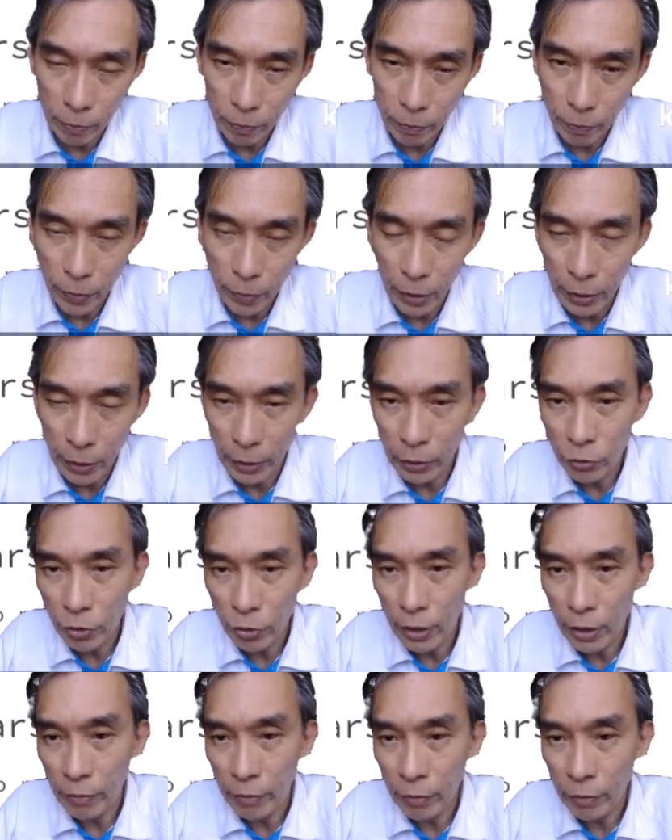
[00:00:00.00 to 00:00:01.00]

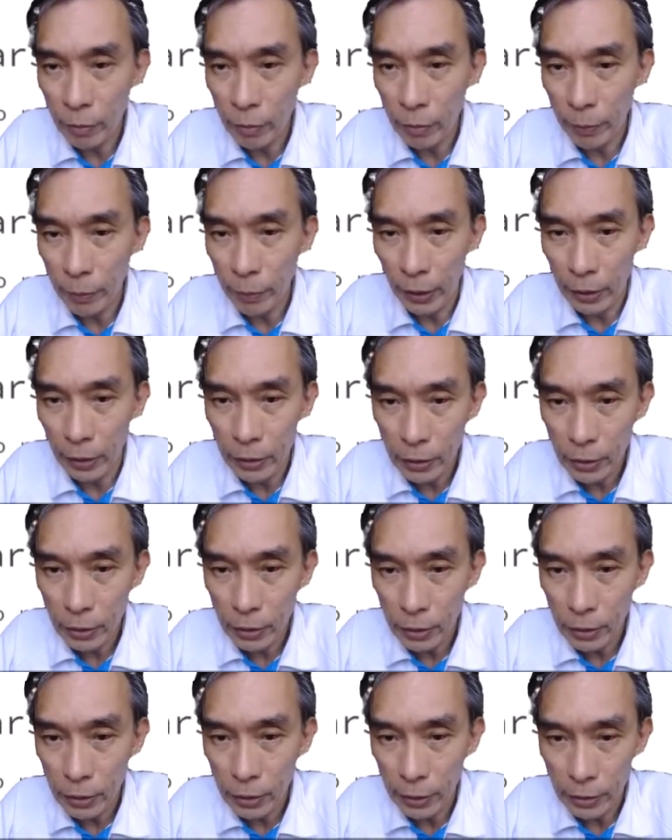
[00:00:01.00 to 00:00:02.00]
entry-level packages, as
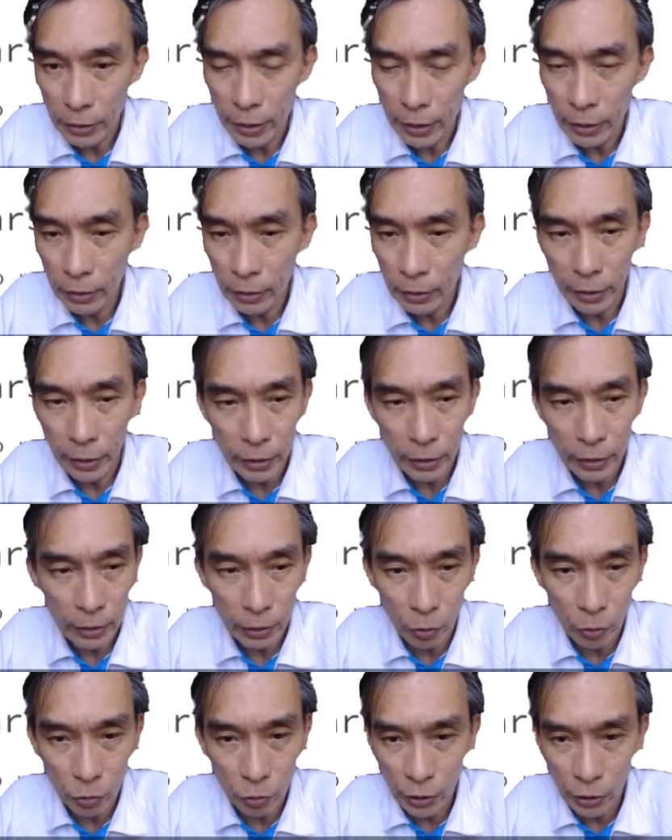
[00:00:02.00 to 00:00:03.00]
little as in
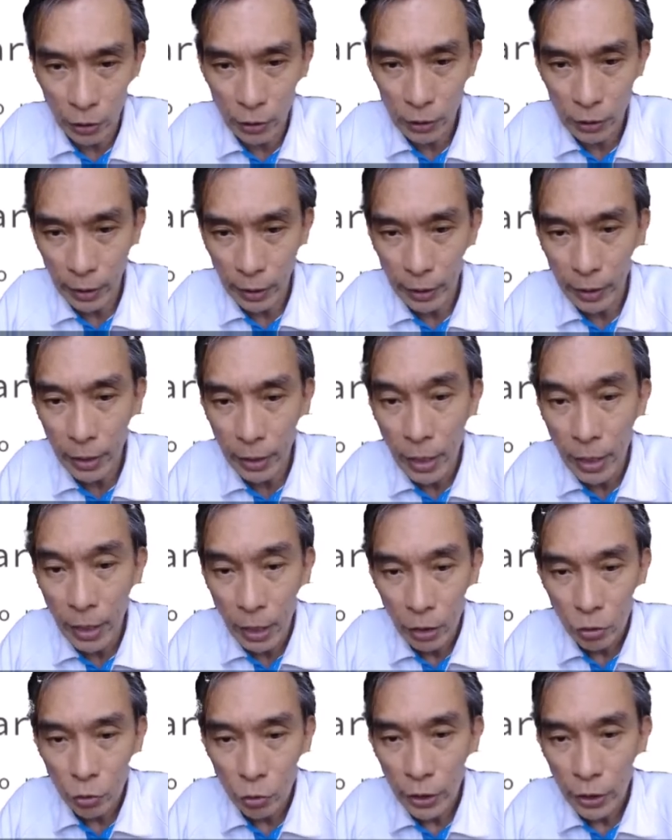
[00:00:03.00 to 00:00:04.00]
Hostinger side,
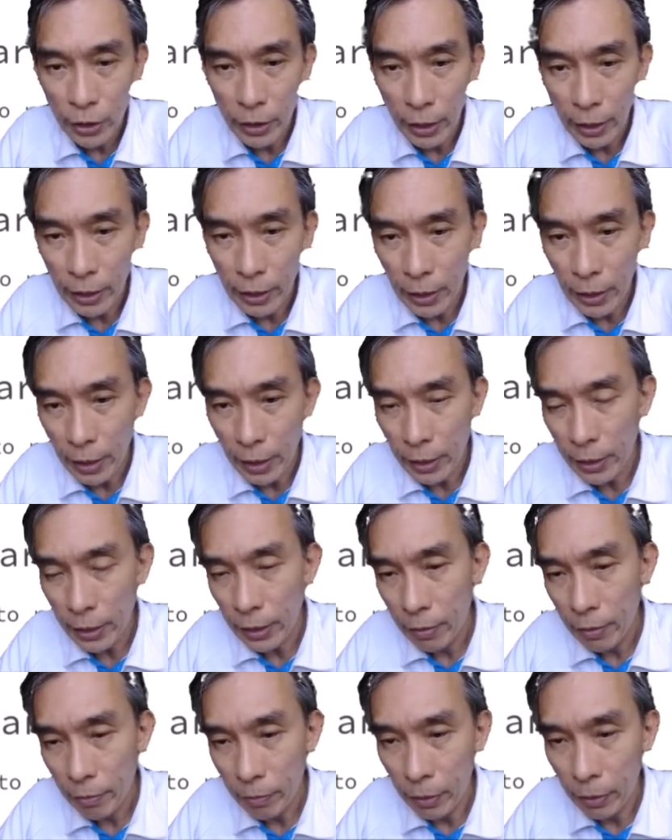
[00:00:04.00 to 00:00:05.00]
399 per
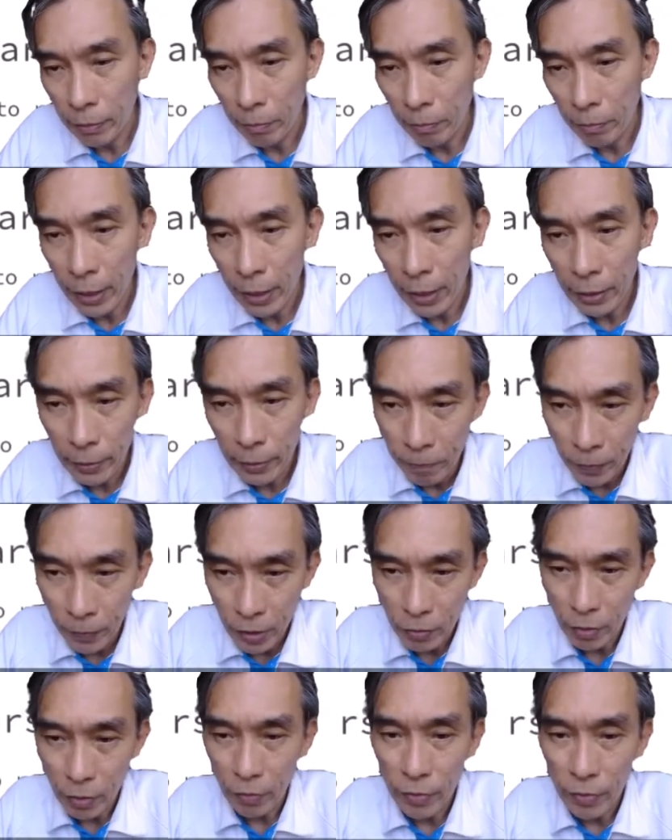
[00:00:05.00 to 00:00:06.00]
month, roughly
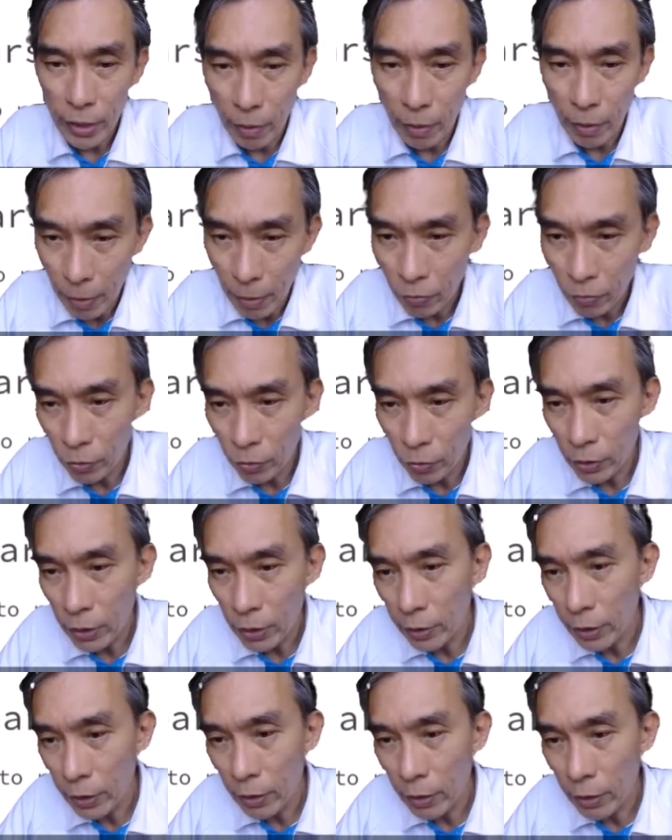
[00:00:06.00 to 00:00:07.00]
about 40 ringgit
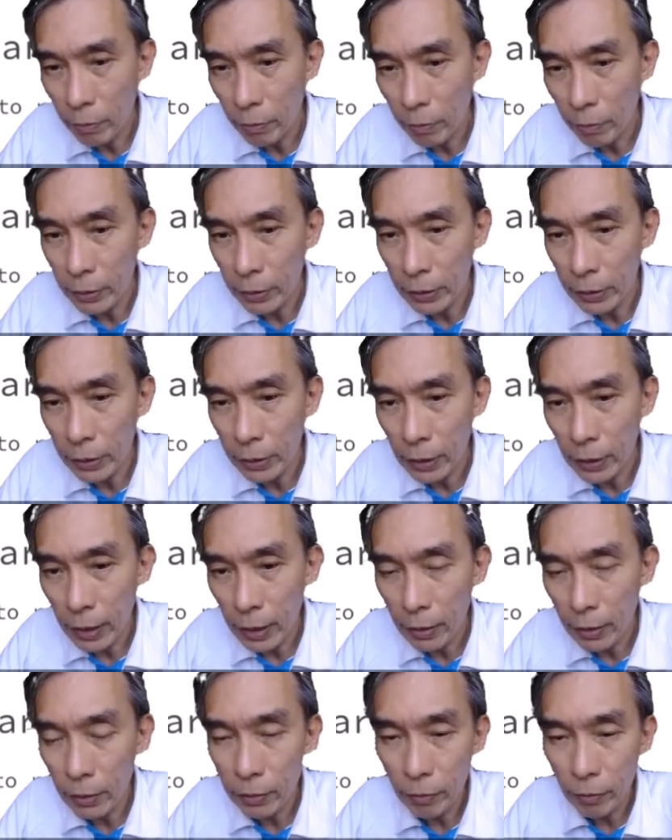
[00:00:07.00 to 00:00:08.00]
per year. Of
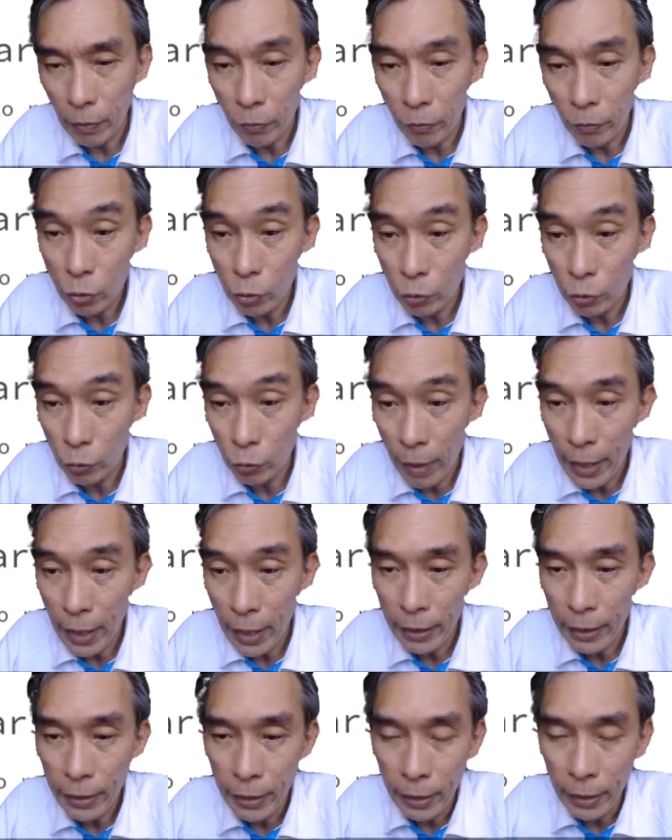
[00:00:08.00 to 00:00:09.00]
course, you buy
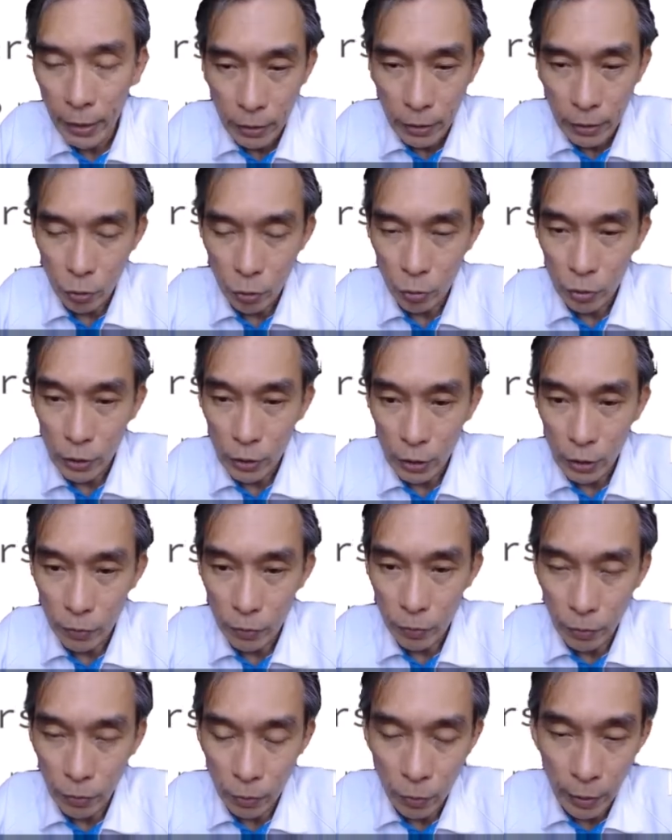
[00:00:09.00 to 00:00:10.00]
not just for
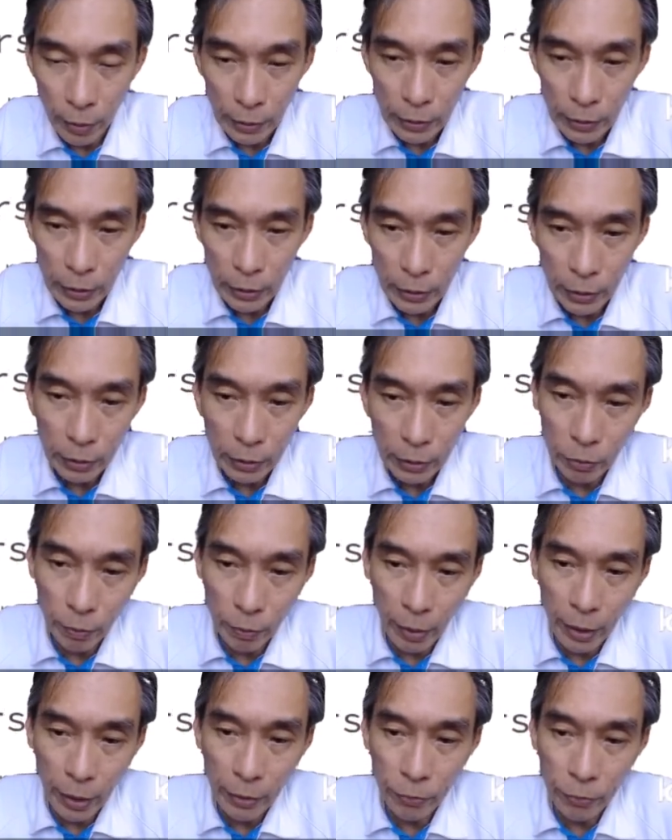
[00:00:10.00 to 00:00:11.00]
1 year, you buy
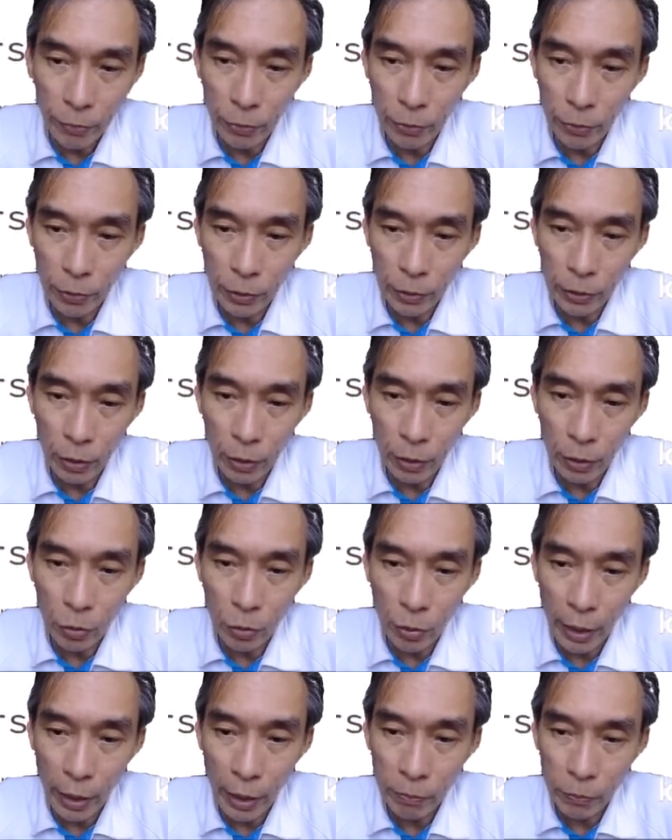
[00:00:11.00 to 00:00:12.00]
for the whole
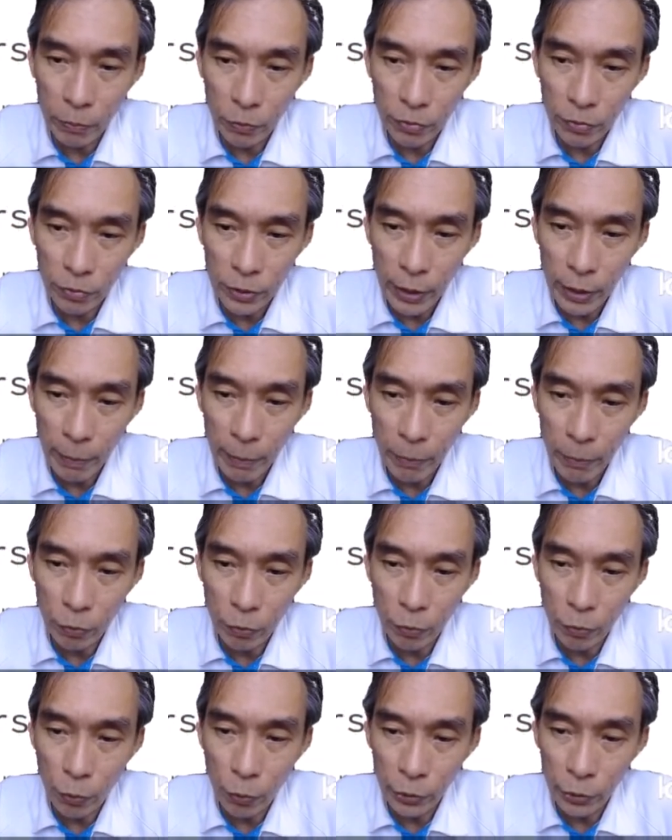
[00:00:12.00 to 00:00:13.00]
lump sum of 4
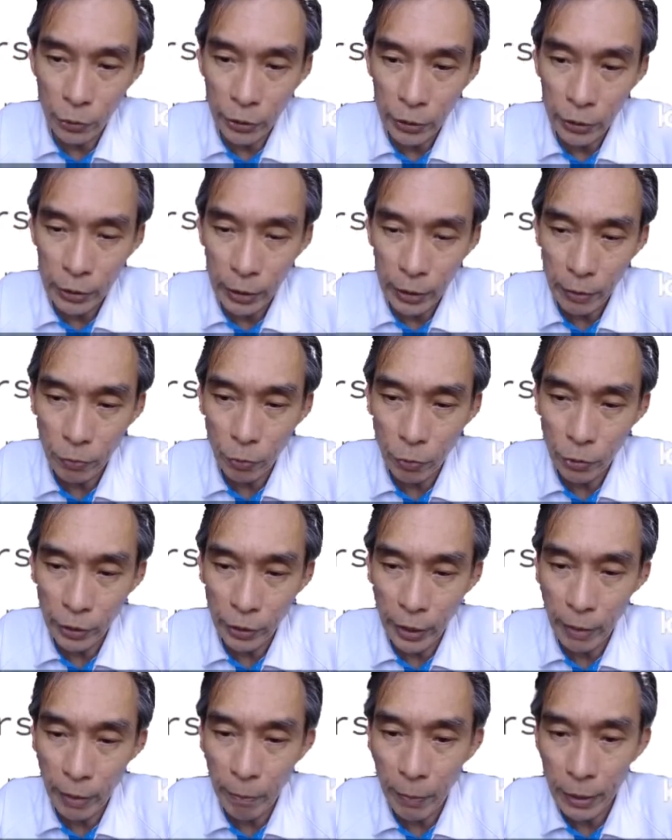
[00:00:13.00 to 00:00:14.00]
years, 48
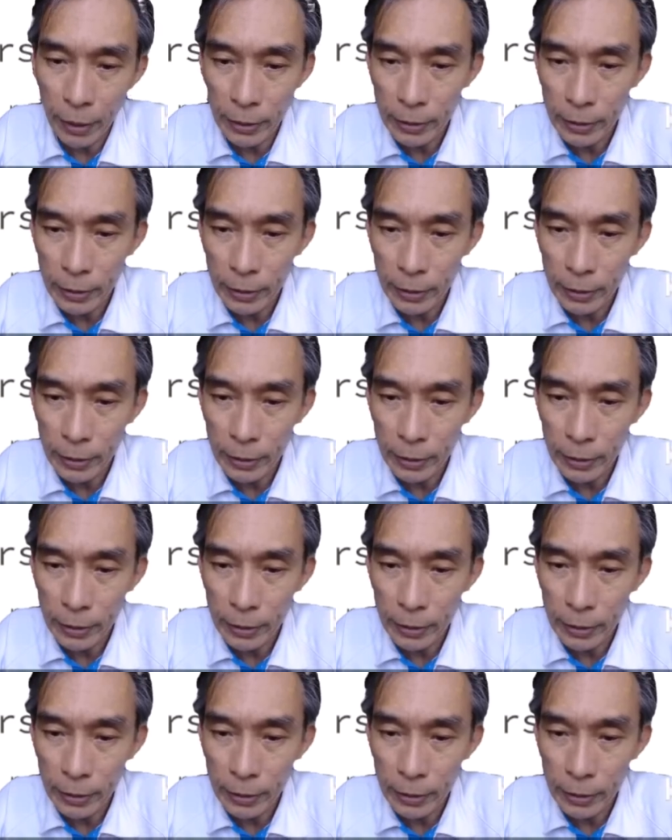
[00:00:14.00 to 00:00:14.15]
months,